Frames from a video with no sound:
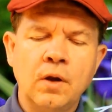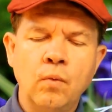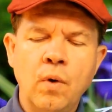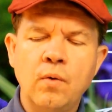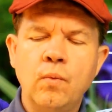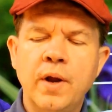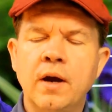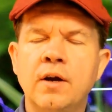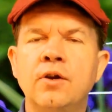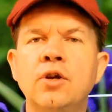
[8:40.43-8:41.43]
what we
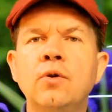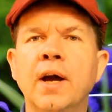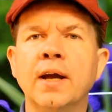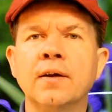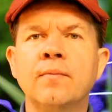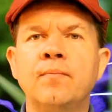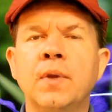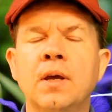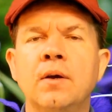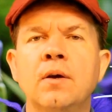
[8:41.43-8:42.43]
are doing
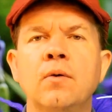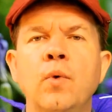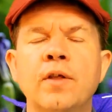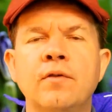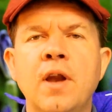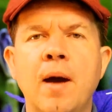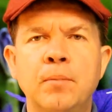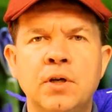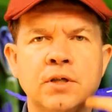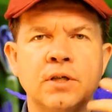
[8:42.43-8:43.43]
with
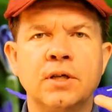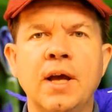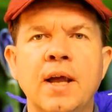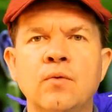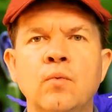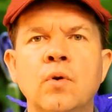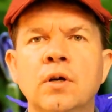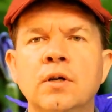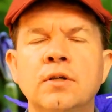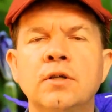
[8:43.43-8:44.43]
numbers and
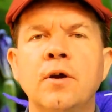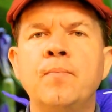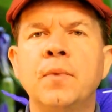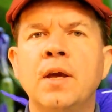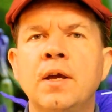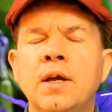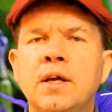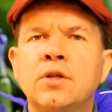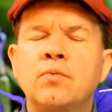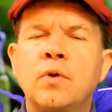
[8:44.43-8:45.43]
words
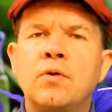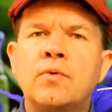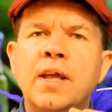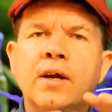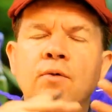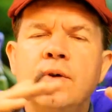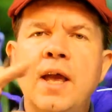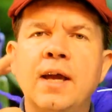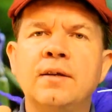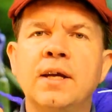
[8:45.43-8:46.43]
is we're
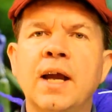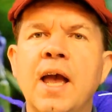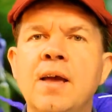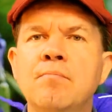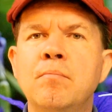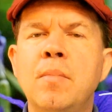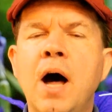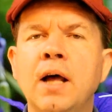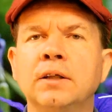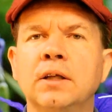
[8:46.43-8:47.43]
recreating a
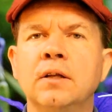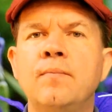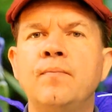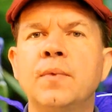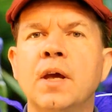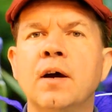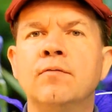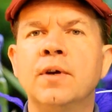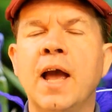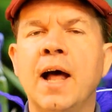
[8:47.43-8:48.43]
model
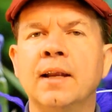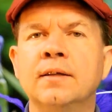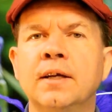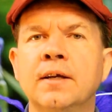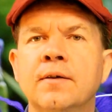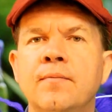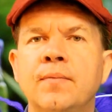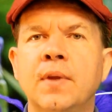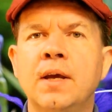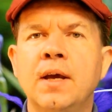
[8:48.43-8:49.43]
of reality.
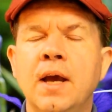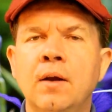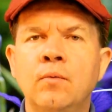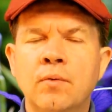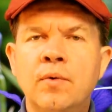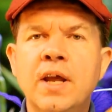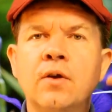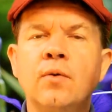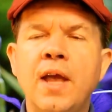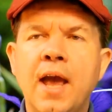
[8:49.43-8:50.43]
And we're
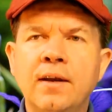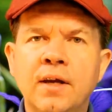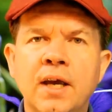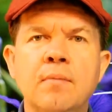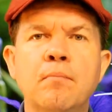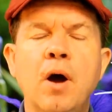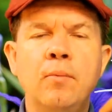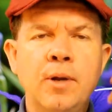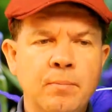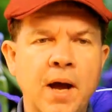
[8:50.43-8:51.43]
recreating it
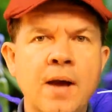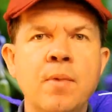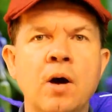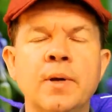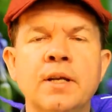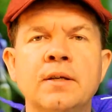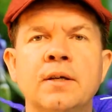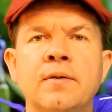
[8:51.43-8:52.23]
moment by moment,